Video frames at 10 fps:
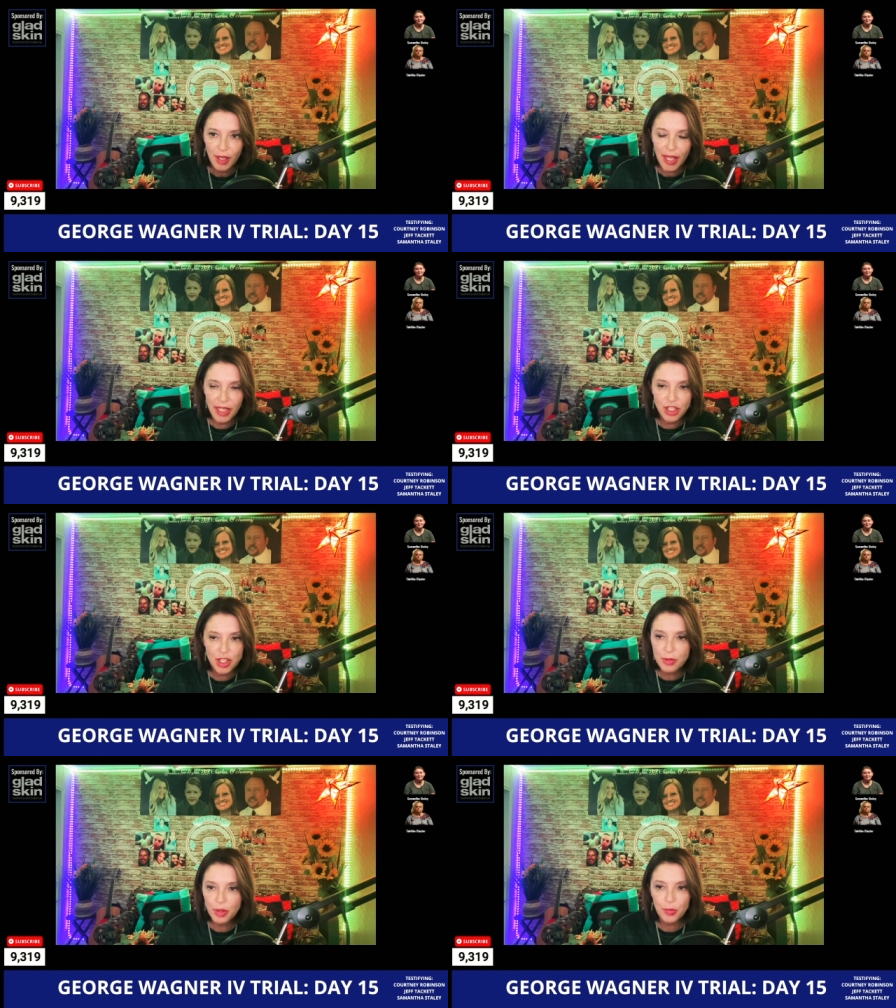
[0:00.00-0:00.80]
And
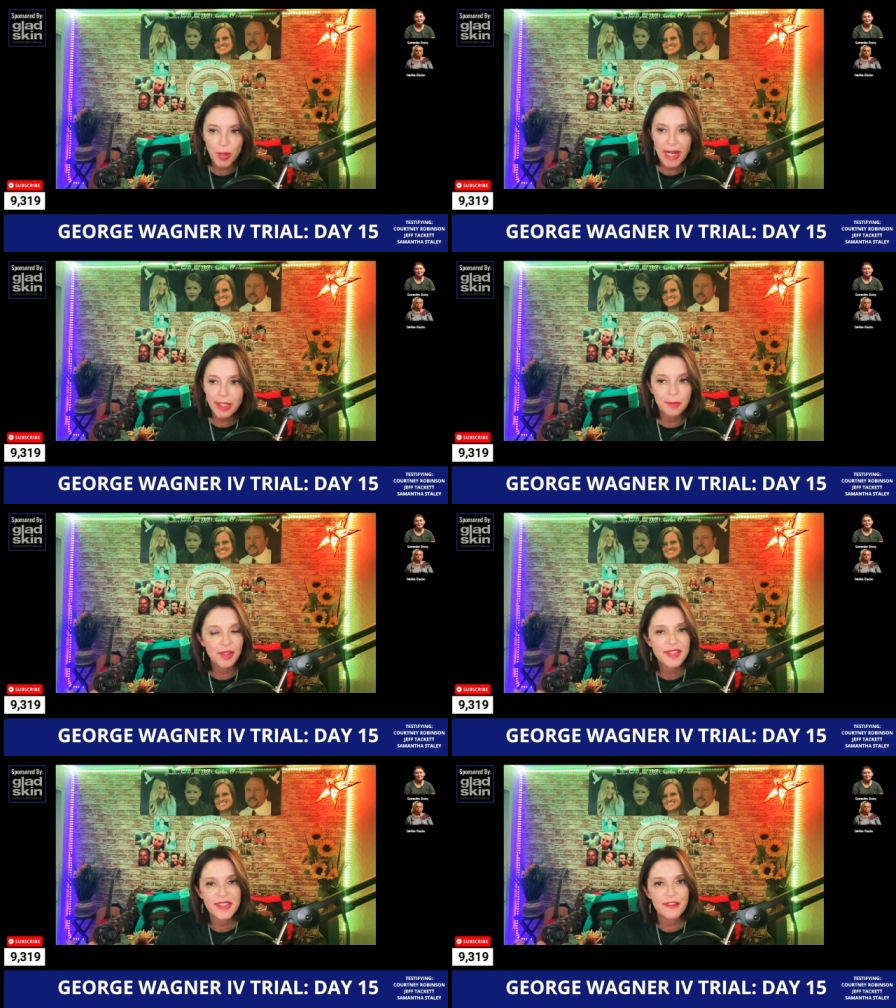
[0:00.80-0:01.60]
she would
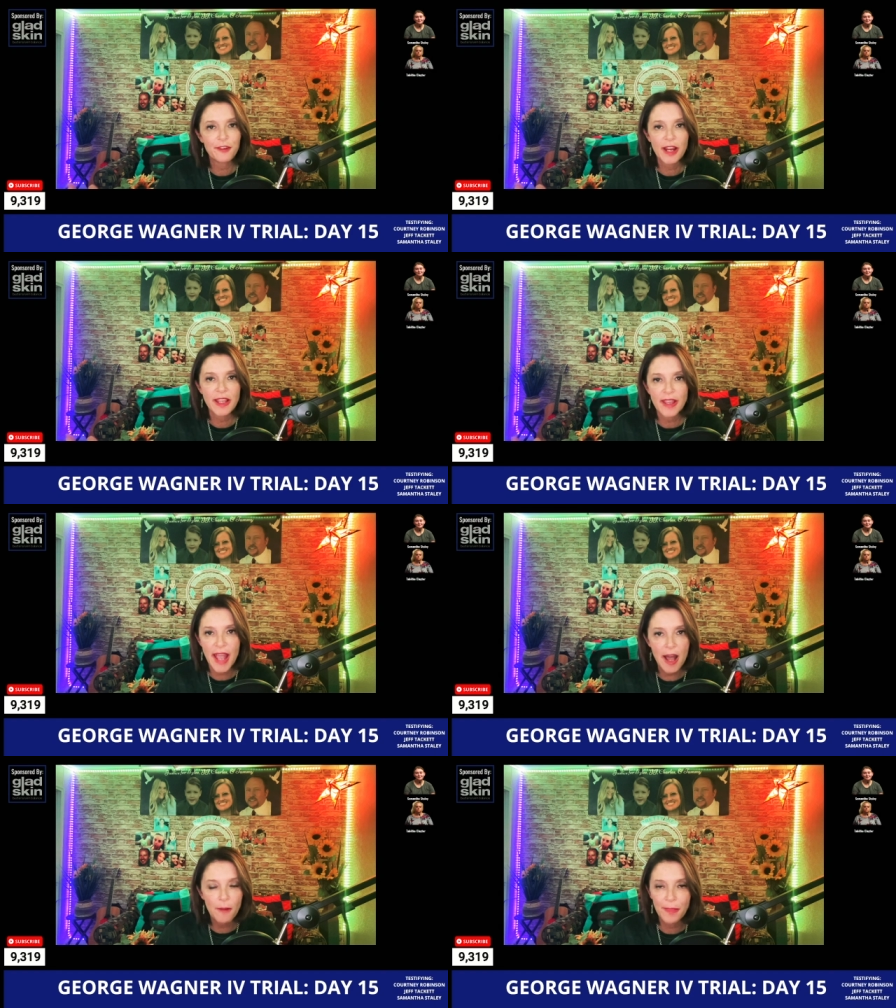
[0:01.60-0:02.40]
randomly see Frankie
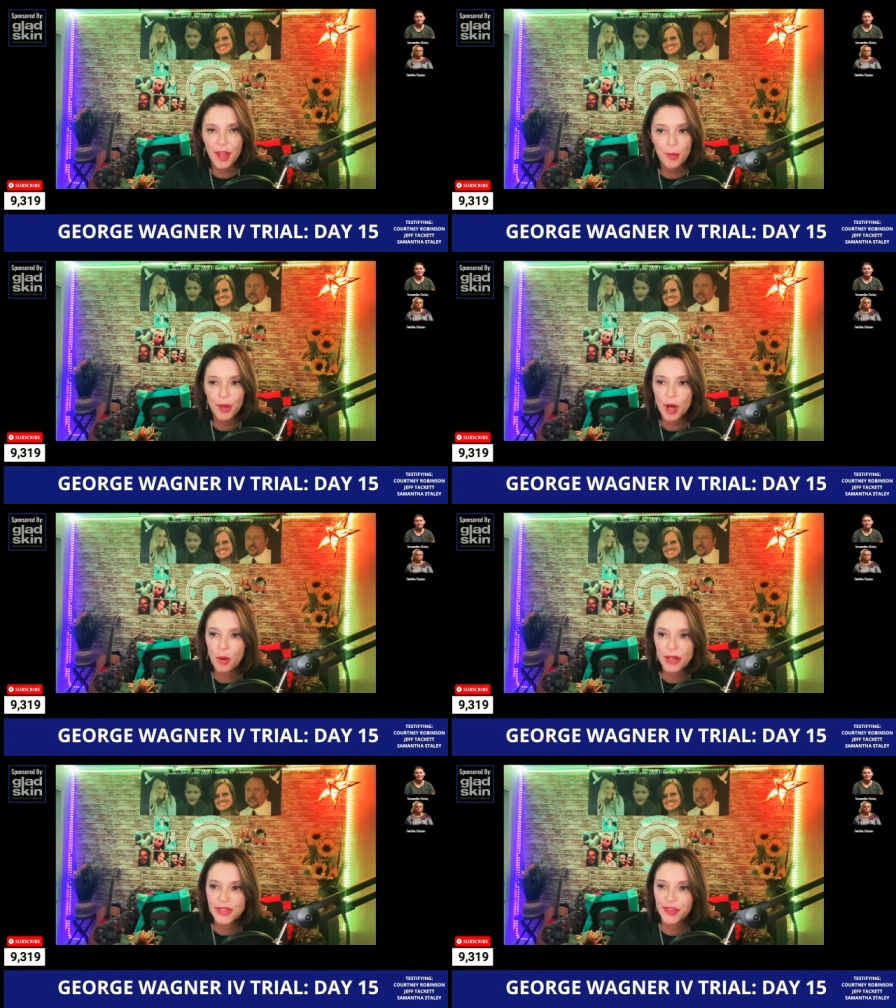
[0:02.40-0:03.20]
out, and they were
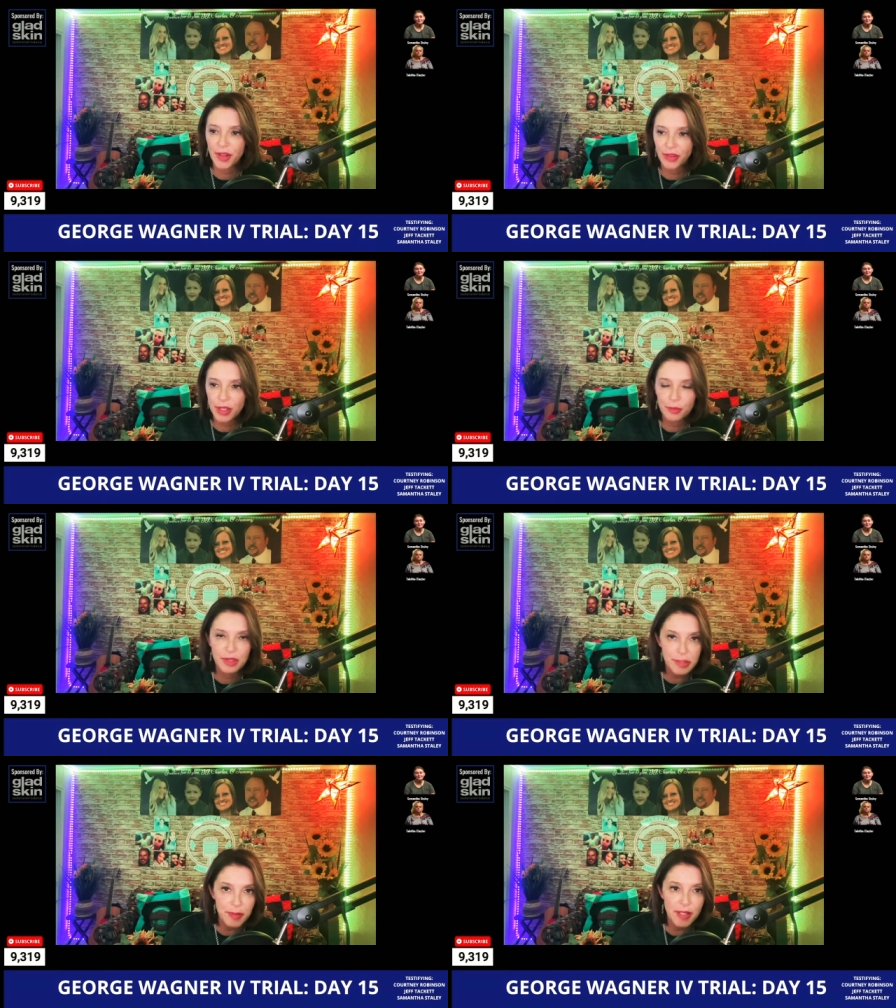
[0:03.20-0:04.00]
always friendly and would
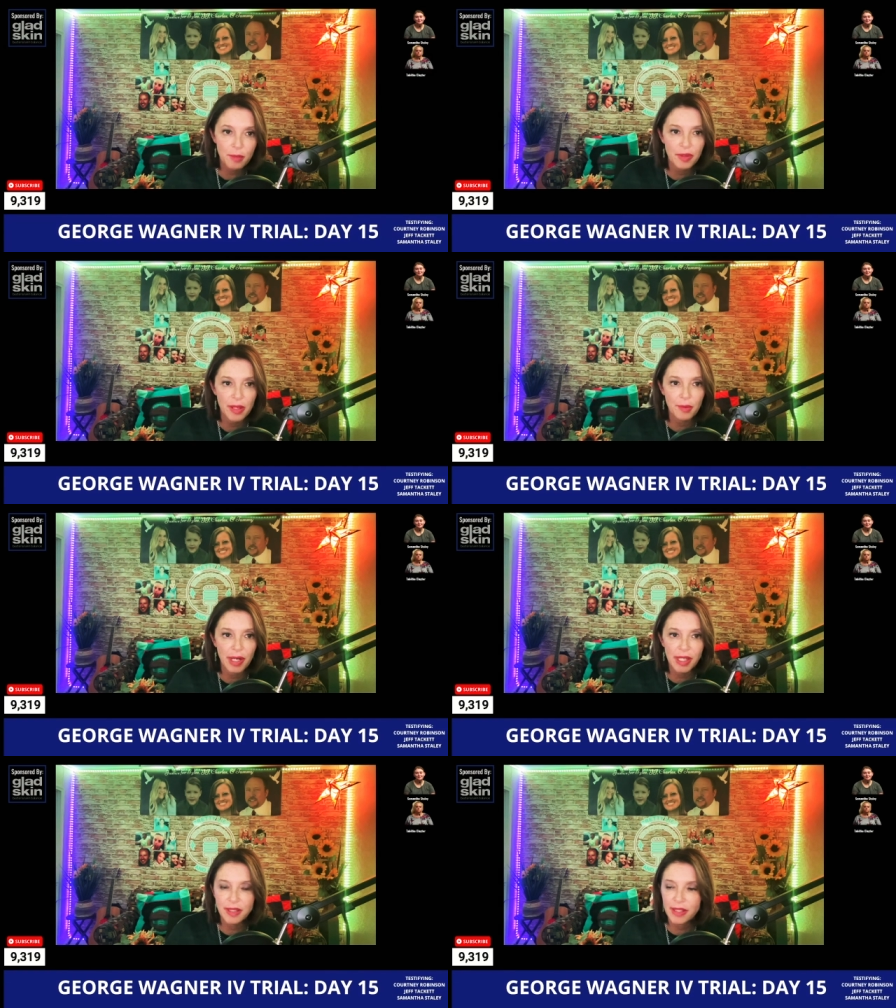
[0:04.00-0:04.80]
speak when they ran
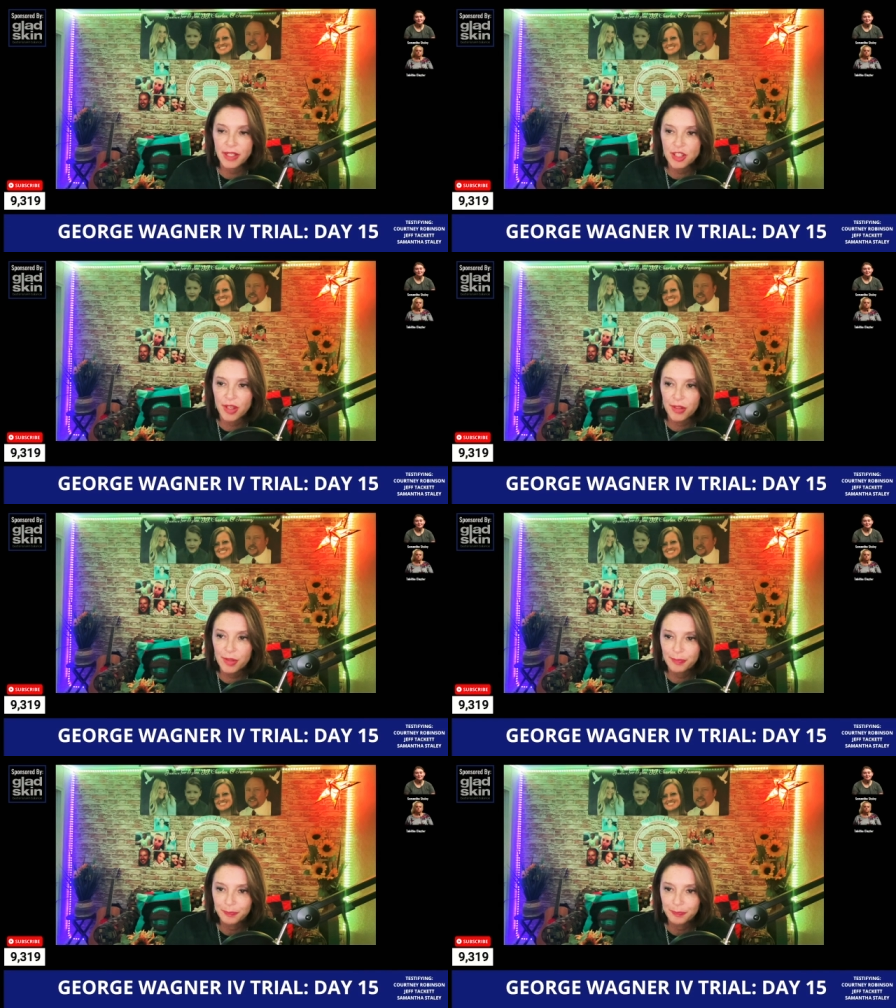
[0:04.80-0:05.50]
into each other.